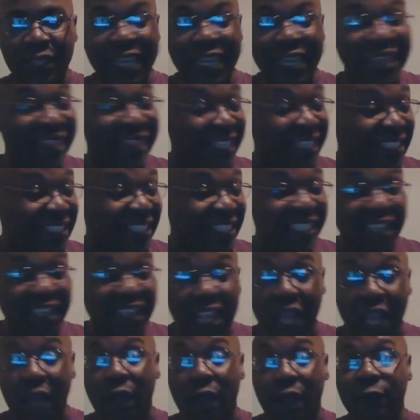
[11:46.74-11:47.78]
This is
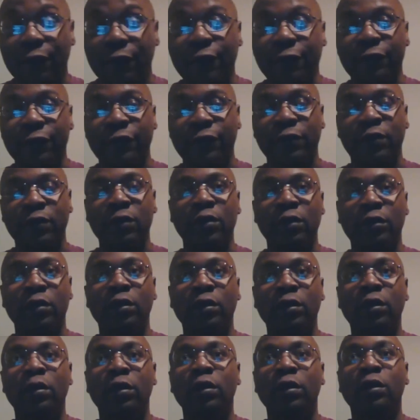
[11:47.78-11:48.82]
love.
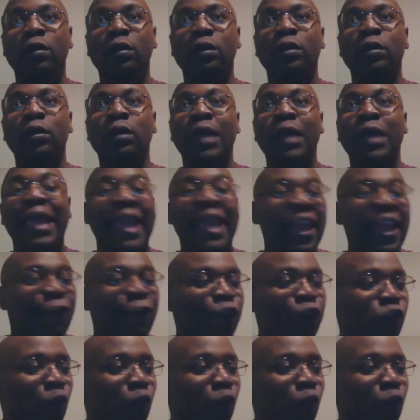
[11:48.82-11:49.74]
If you